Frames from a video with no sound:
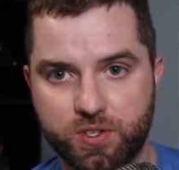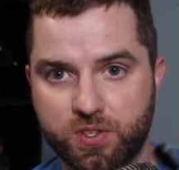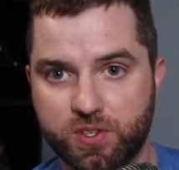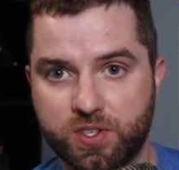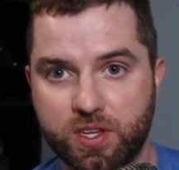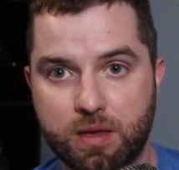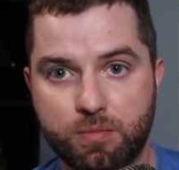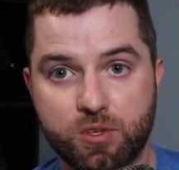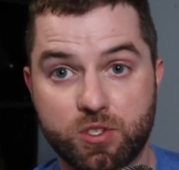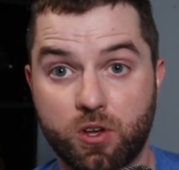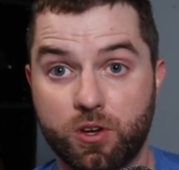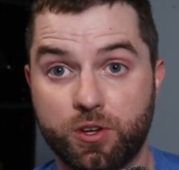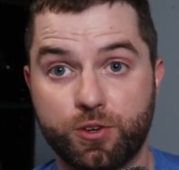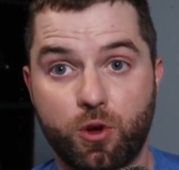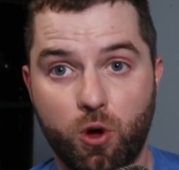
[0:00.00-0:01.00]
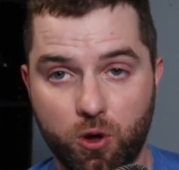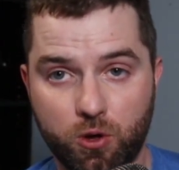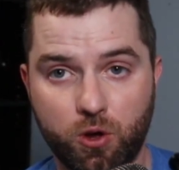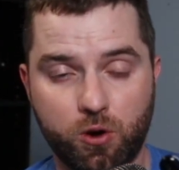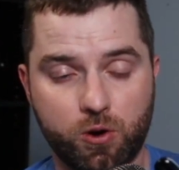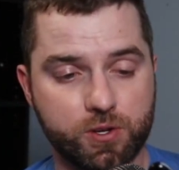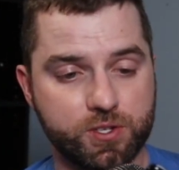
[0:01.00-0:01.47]
the same as on all
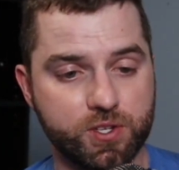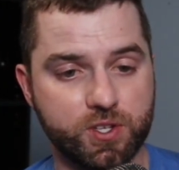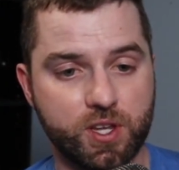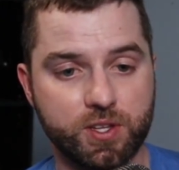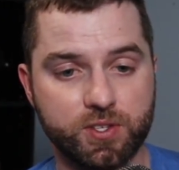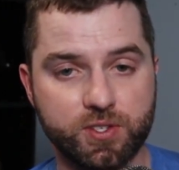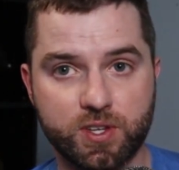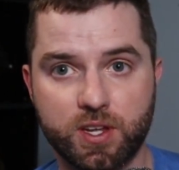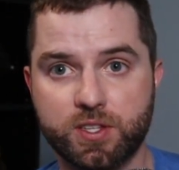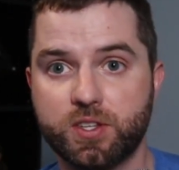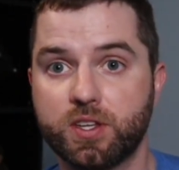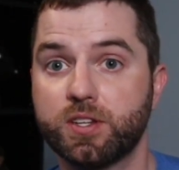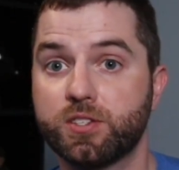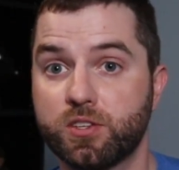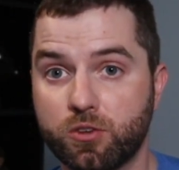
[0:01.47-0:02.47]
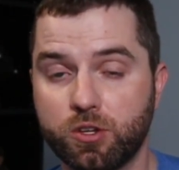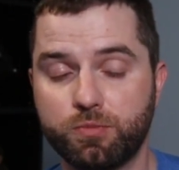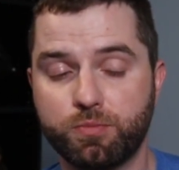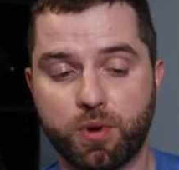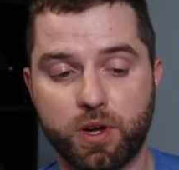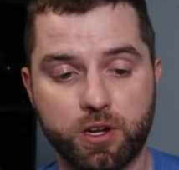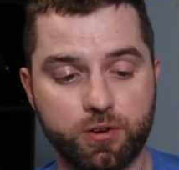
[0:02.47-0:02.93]
Arctis headsets, and it's a good
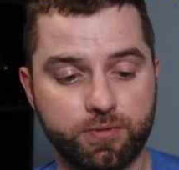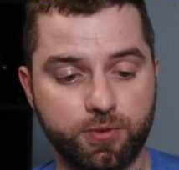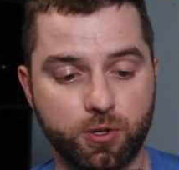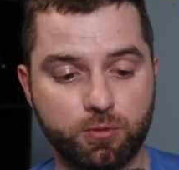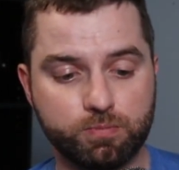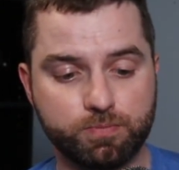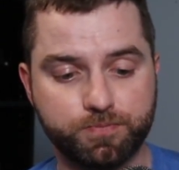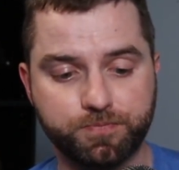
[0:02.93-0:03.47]
microphone.